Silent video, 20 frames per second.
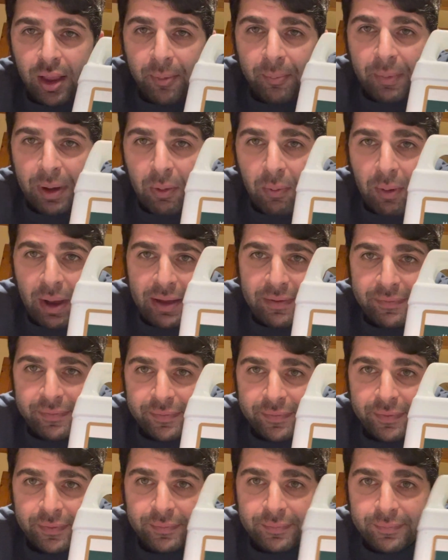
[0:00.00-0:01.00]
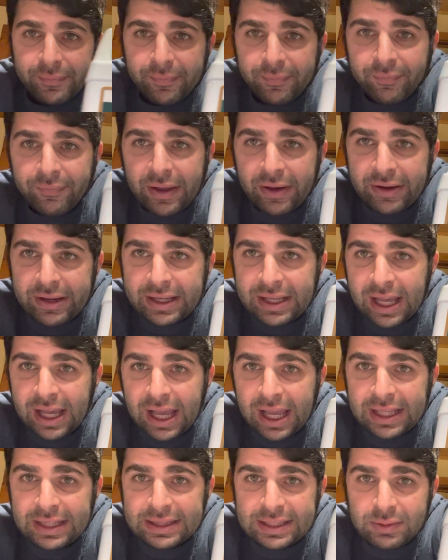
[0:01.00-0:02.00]
My wife very
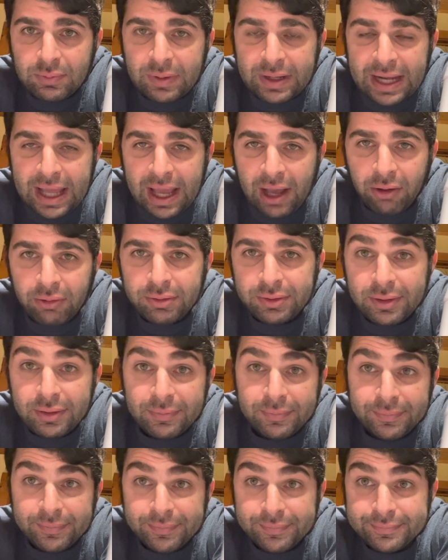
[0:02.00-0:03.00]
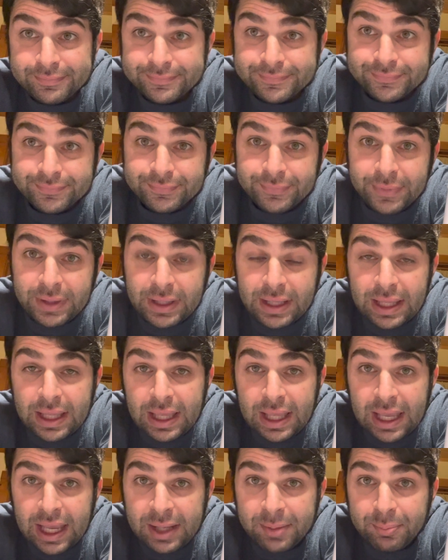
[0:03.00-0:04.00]
kindly went out
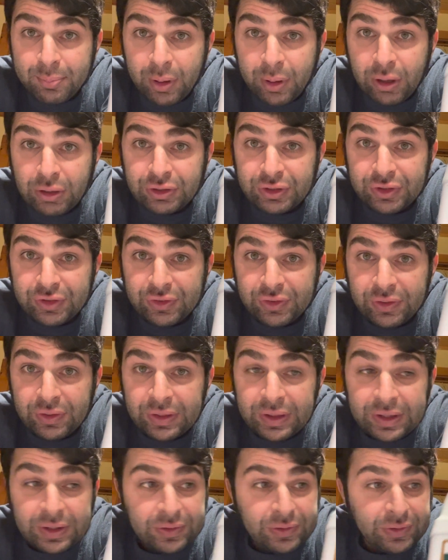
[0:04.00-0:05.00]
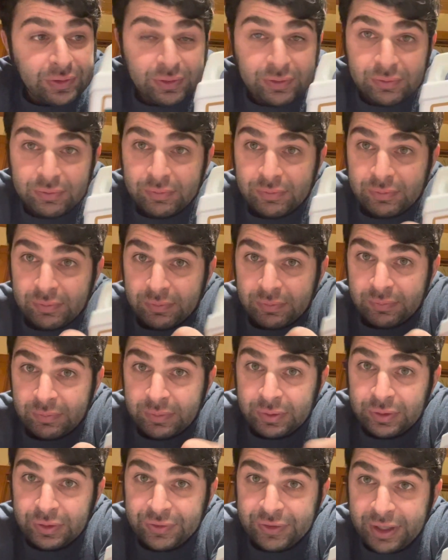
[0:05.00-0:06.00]
and purchased this,
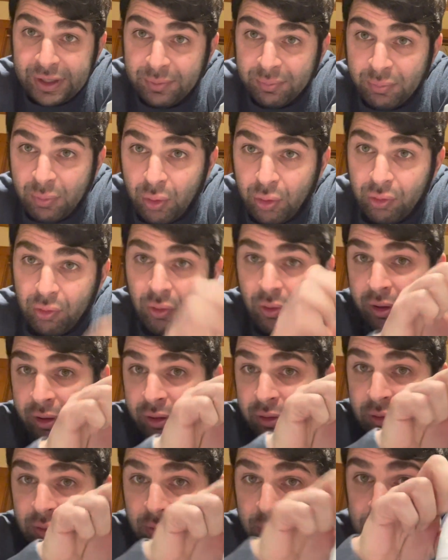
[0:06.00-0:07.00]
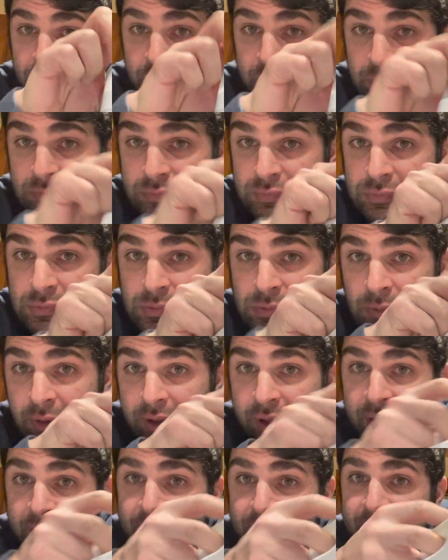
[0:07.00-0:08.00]
what looks like motor oil
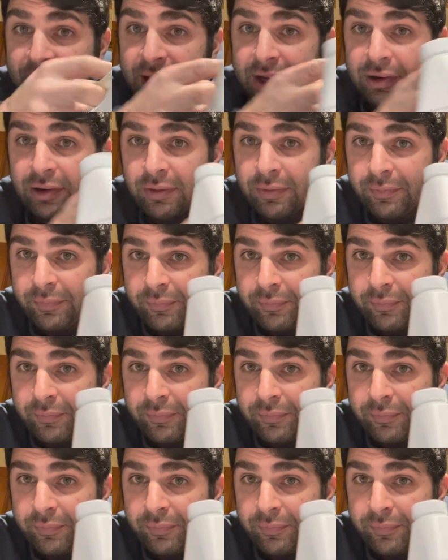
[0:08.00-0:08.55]
container,